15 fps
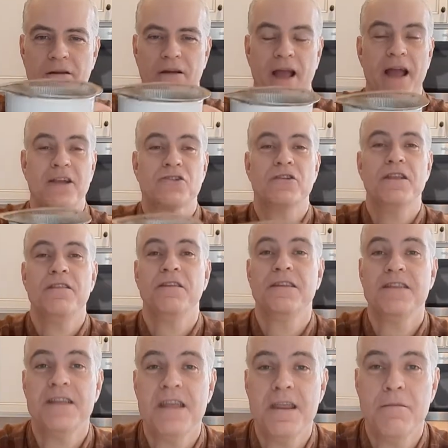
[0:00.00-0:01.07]
actually the
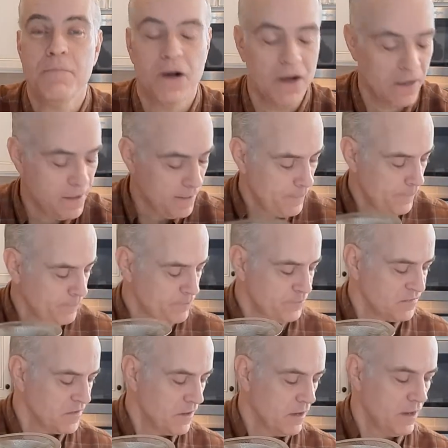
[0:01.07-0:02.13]
tea mug,
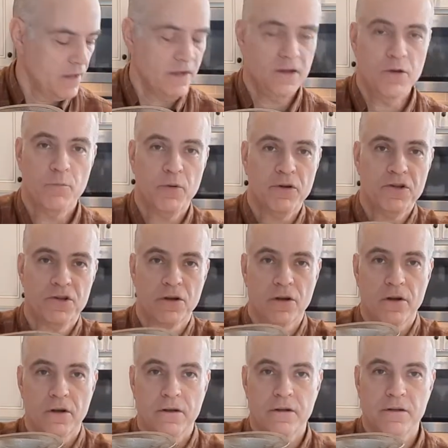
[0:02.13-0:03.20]
and then you put
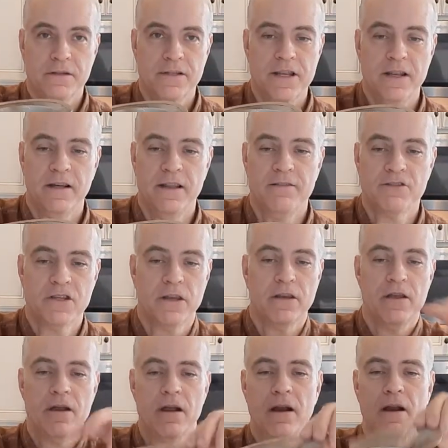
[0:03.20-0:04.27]
your tea leaves in
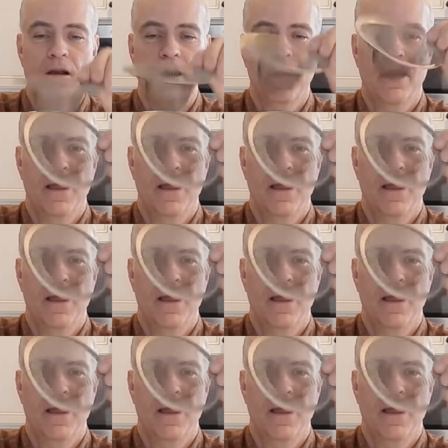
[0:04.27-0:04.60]
there